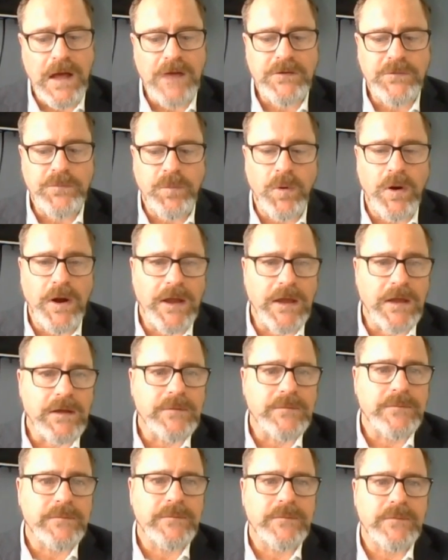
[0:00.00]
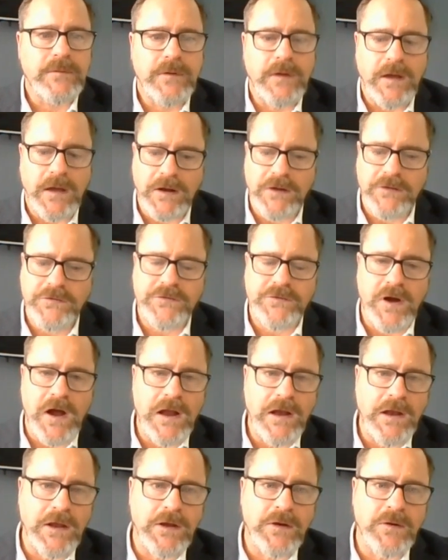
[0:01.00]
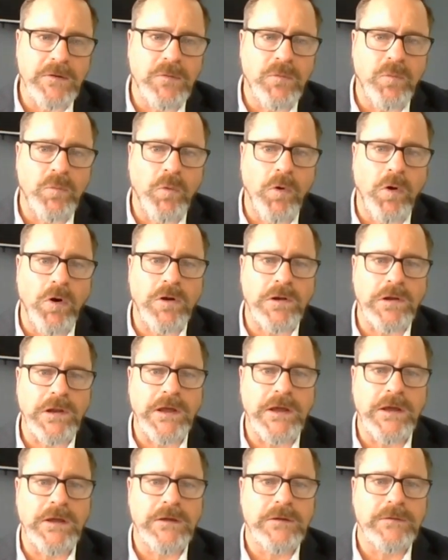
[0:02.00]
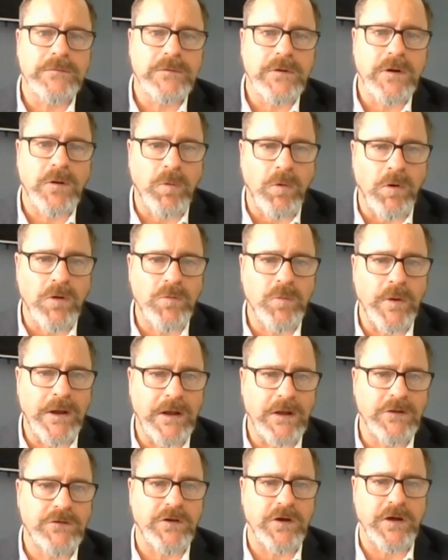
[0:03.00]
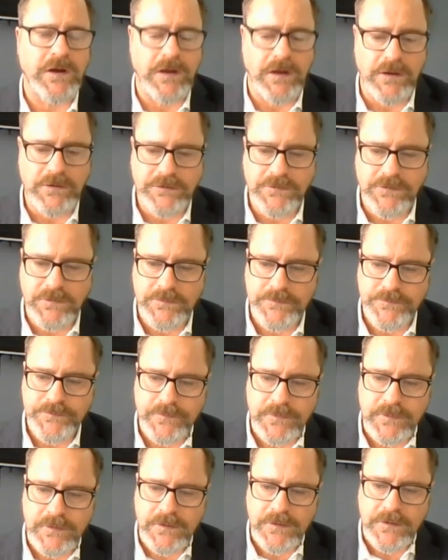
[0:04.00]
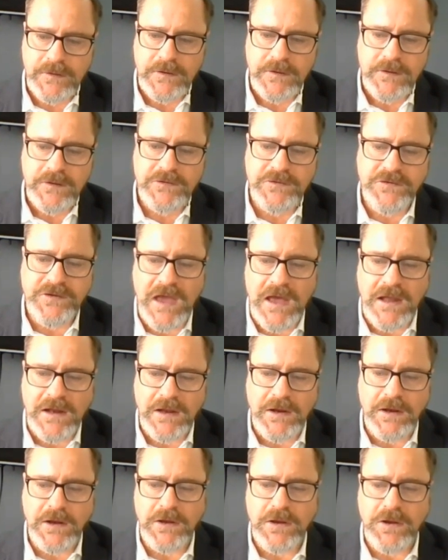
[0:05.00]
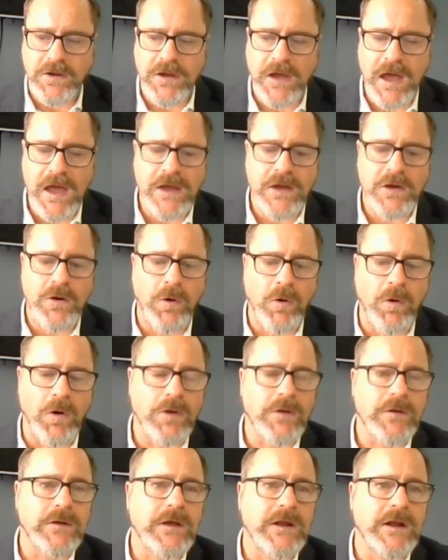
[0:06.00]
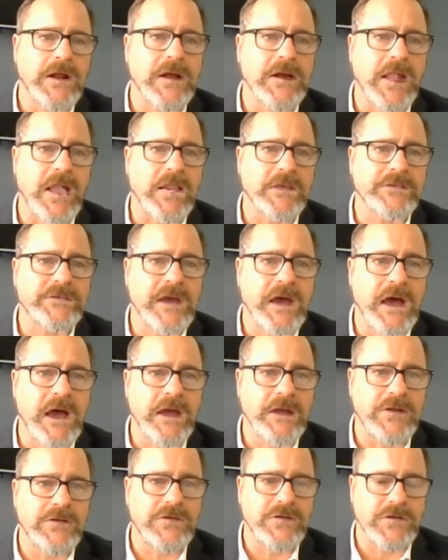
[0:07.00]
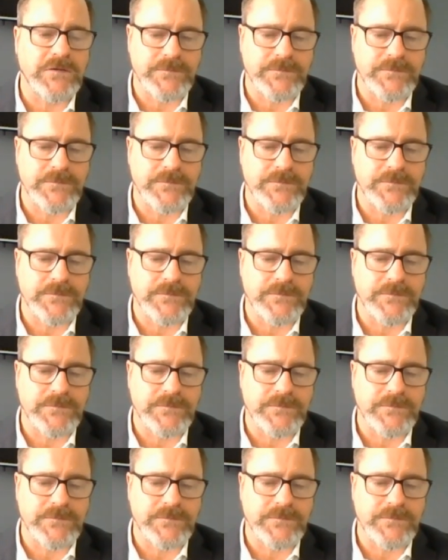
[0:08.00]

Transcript: Last week, an Australian Walkley award-winning judge sat in a UK court in a glass cage,